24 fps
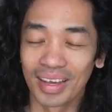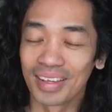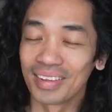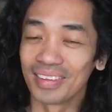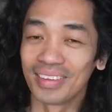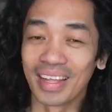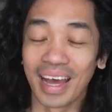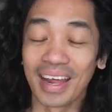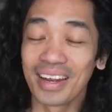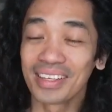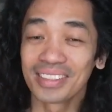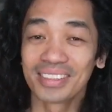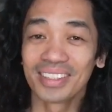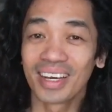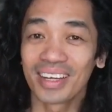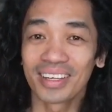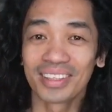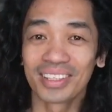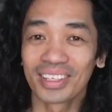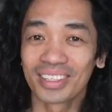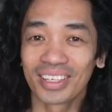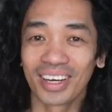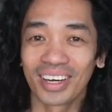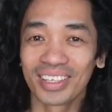That is not
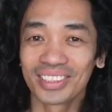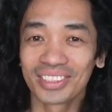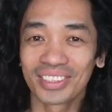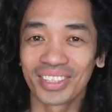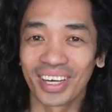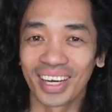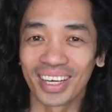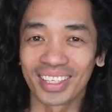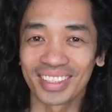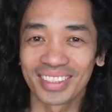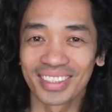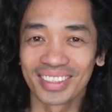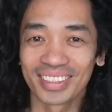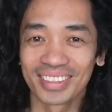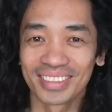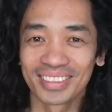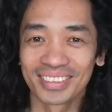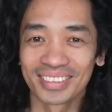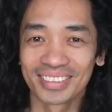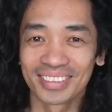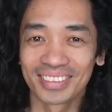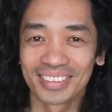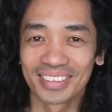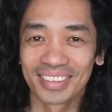in the contract.
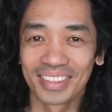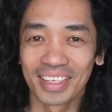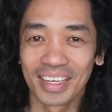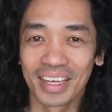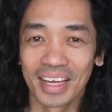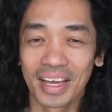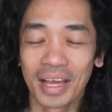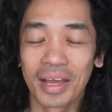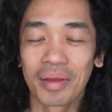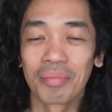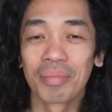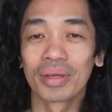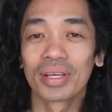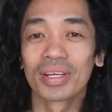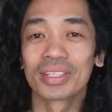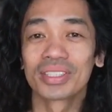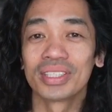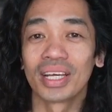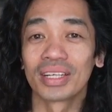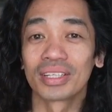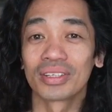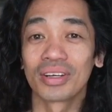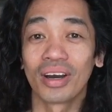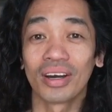Because
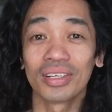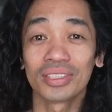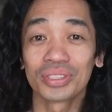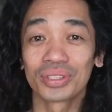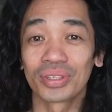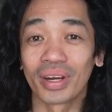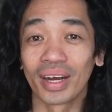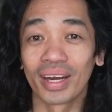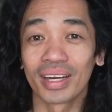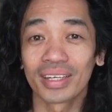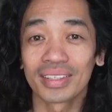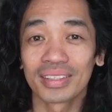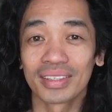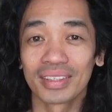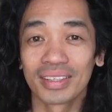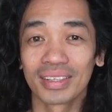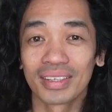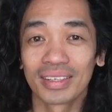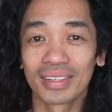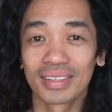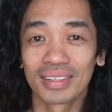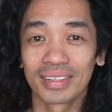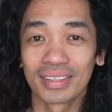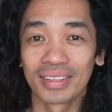that contract
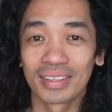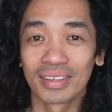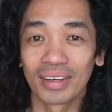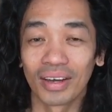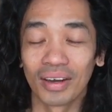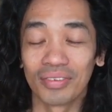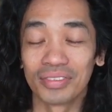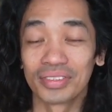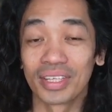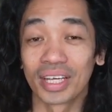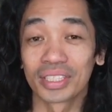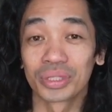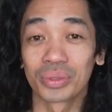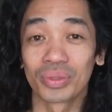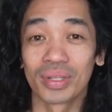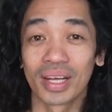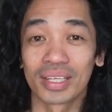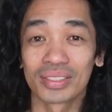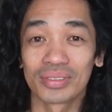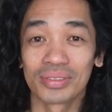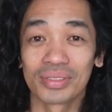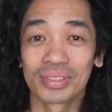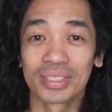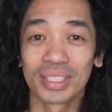of sexual
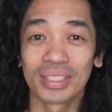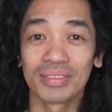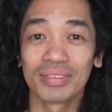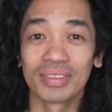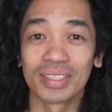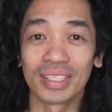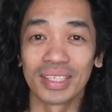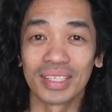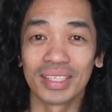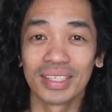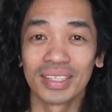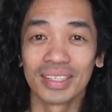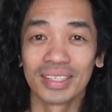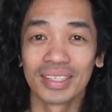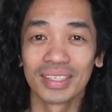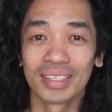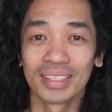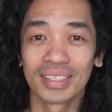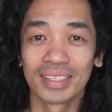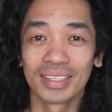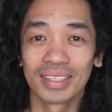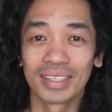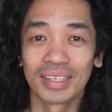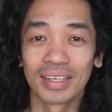exclusivity
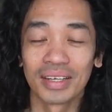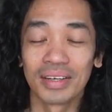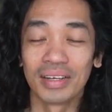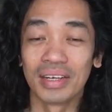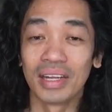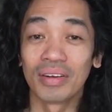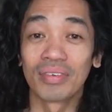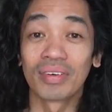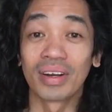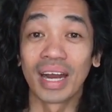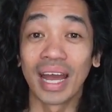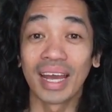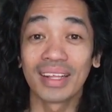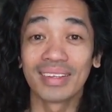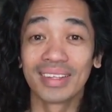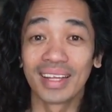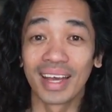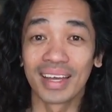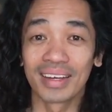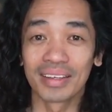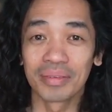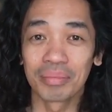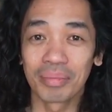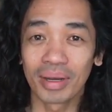never had
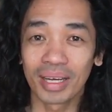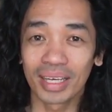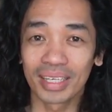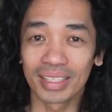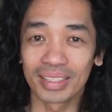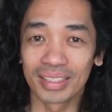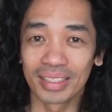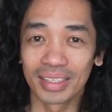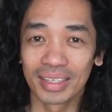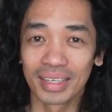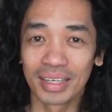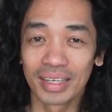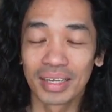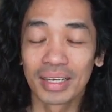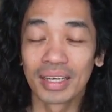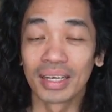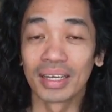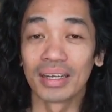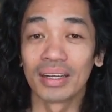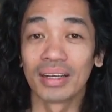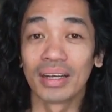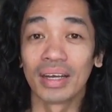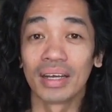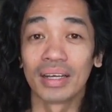that in mind.
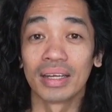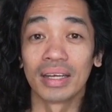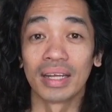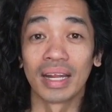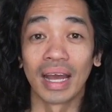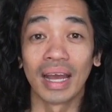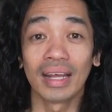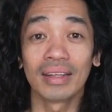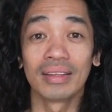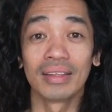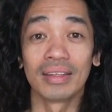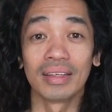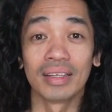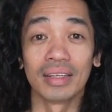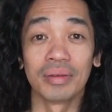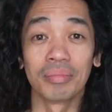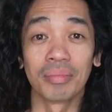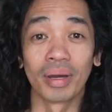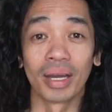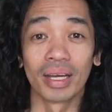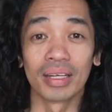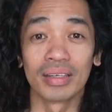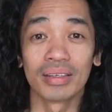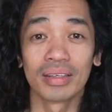It had in
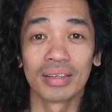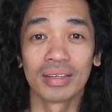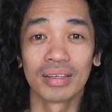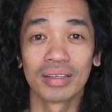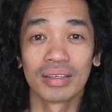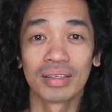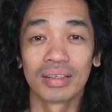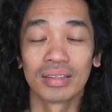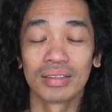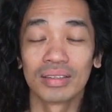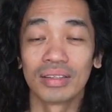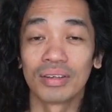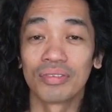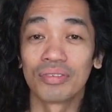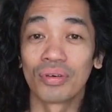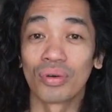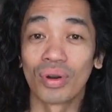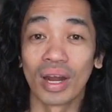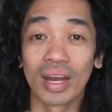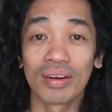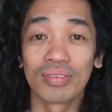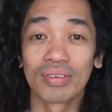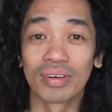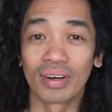mind the
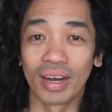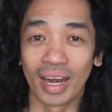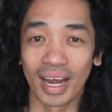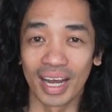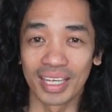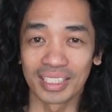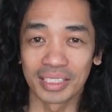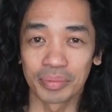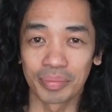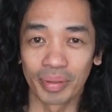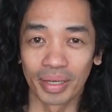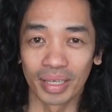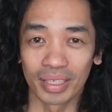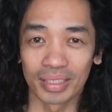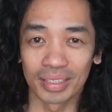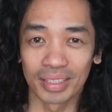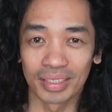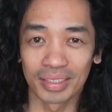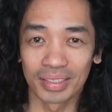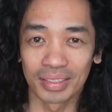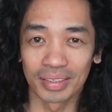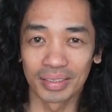forever aspect.